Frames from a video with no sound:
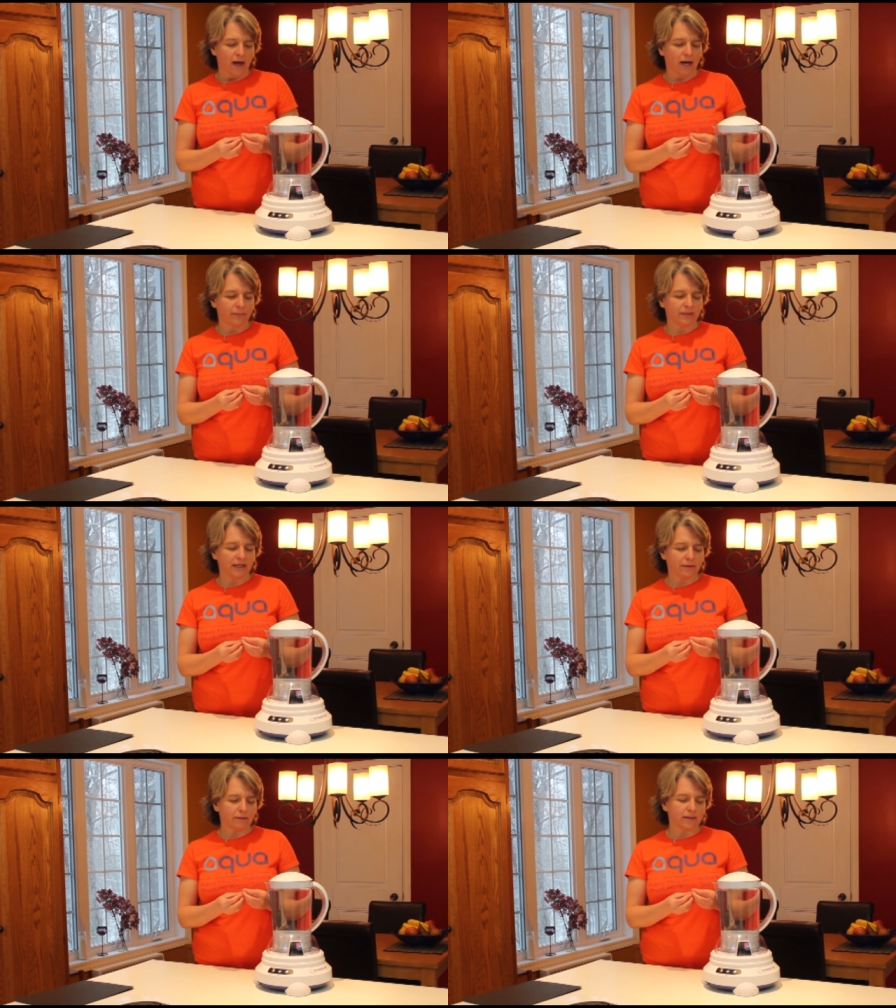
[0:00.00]
Um,
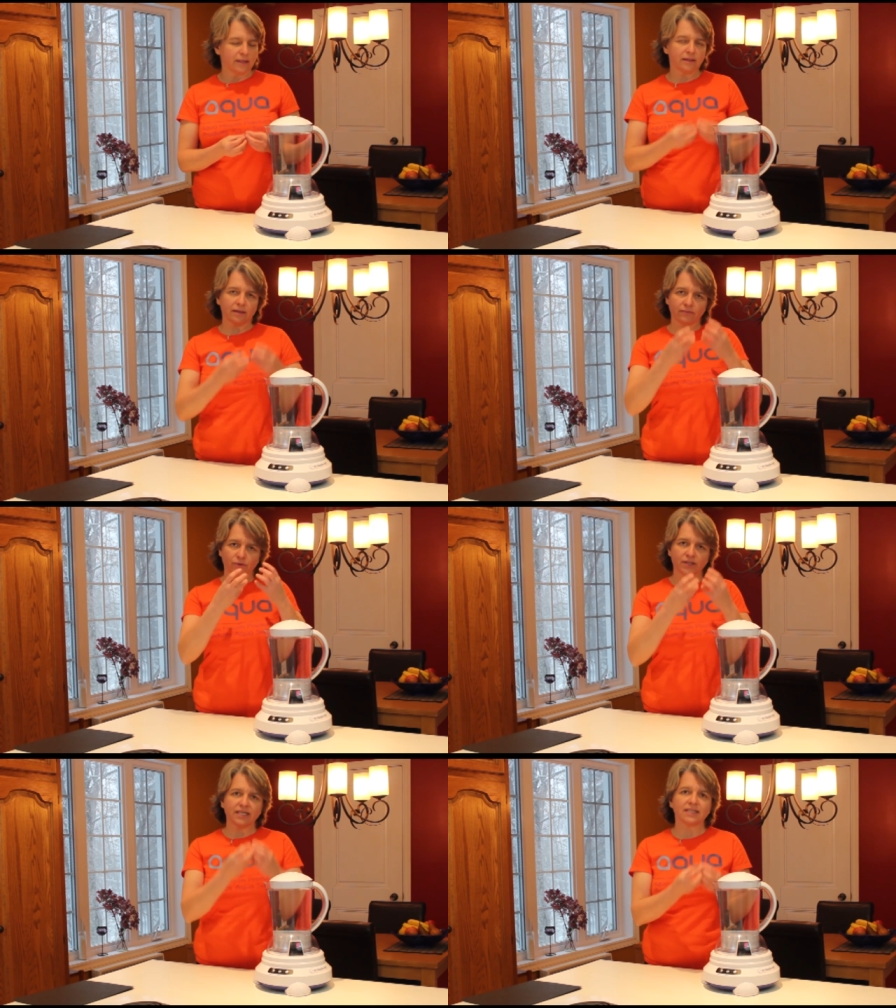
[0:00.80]
the other thing that a
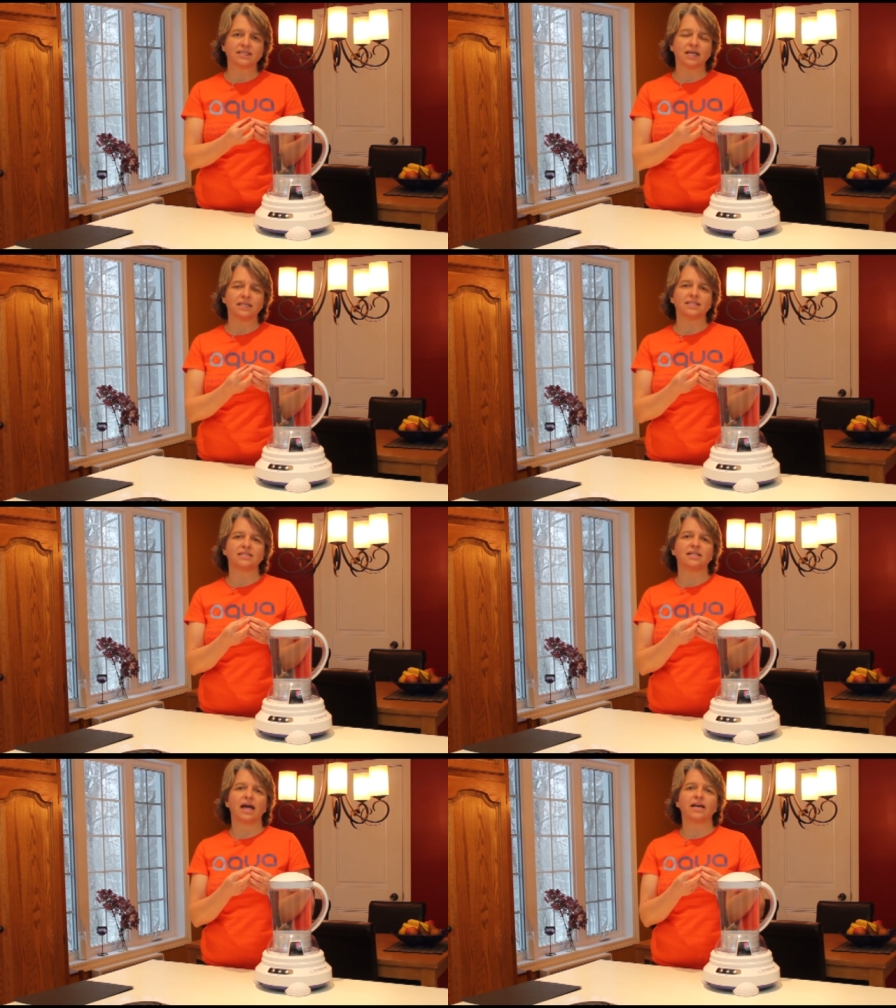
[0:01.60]
vortex does
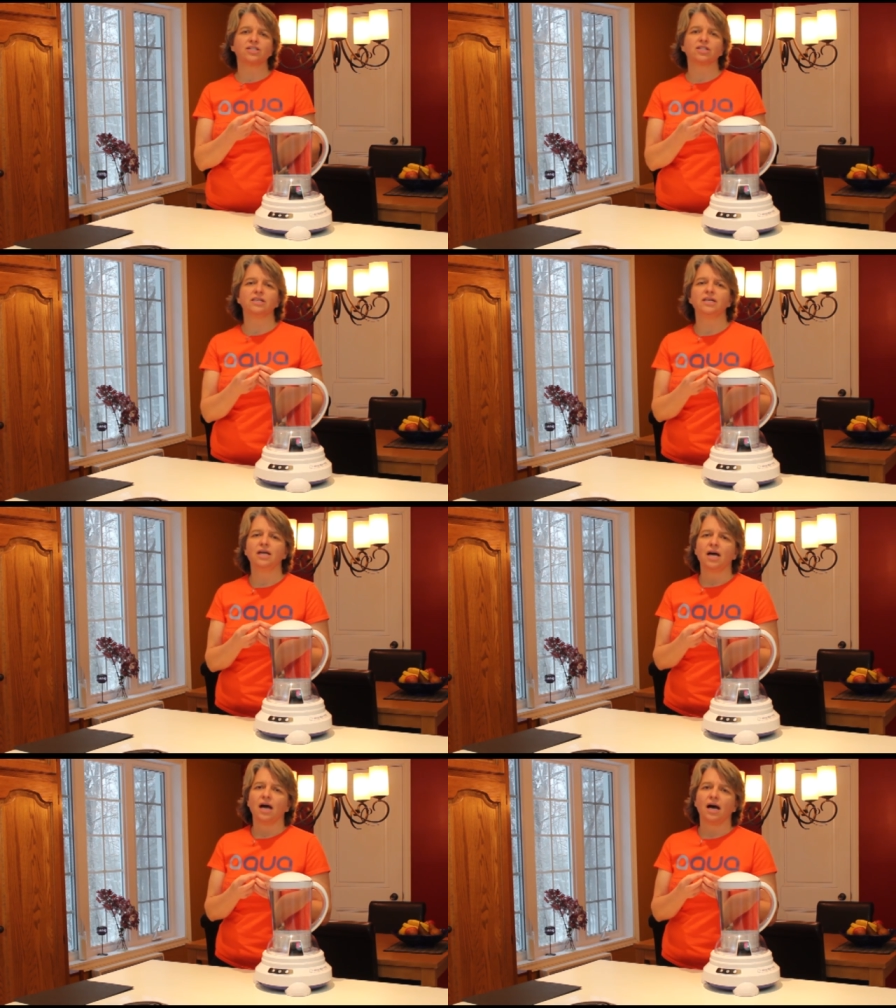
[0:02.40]
is it actually
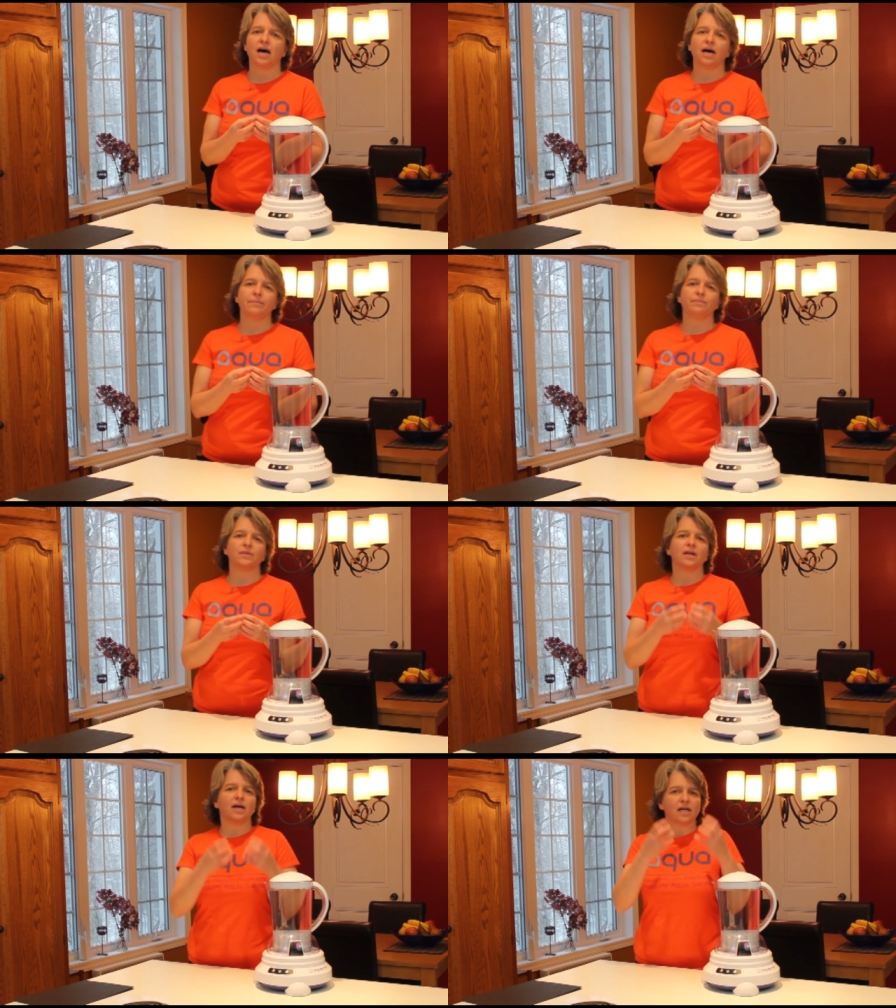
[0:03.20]

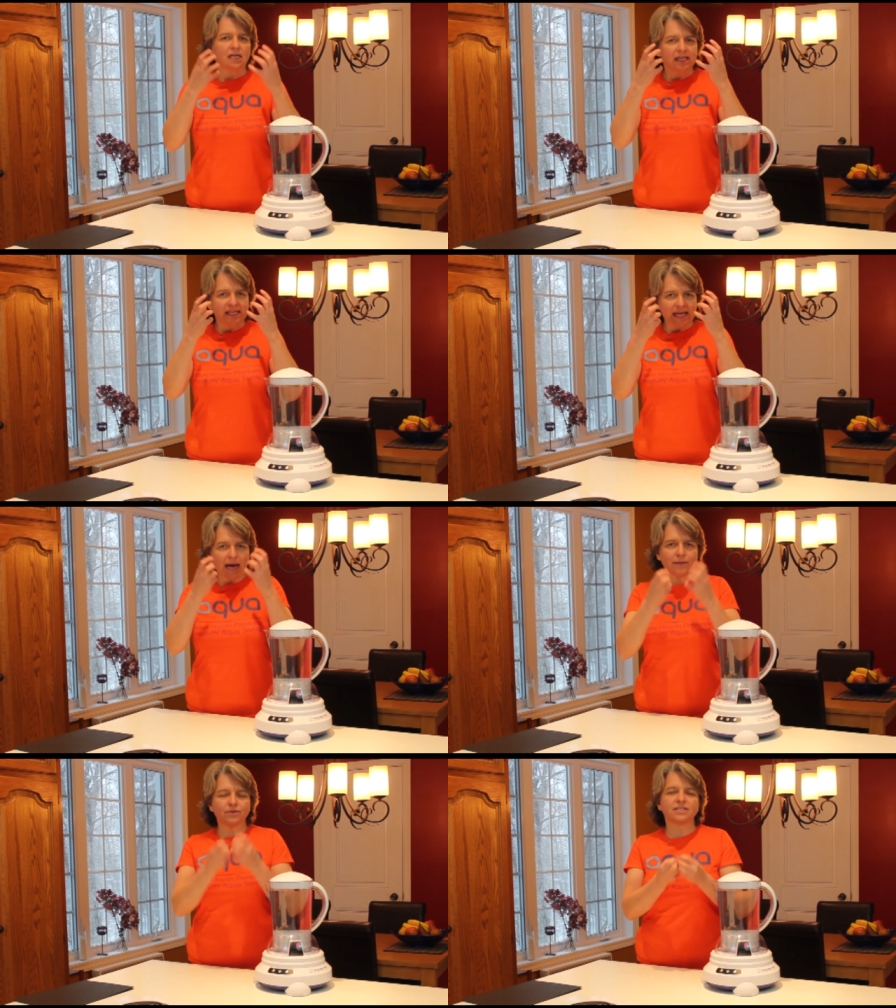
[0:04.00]
um,
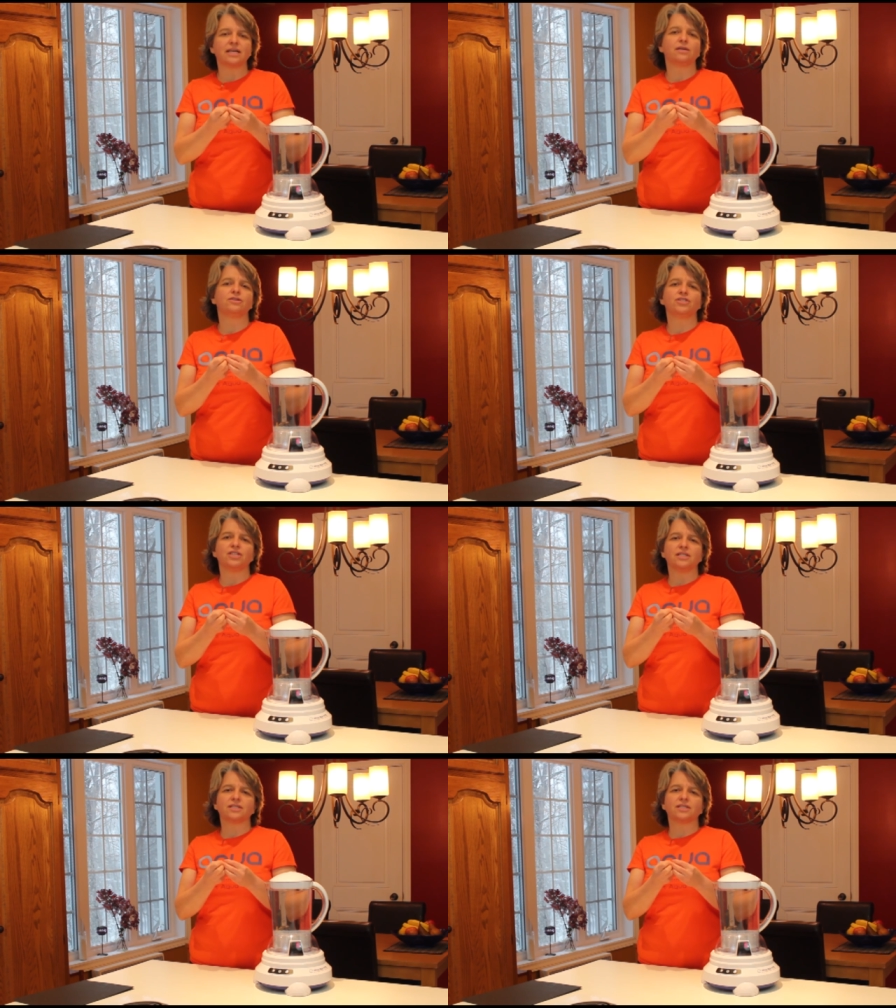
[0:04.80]
gathers energy.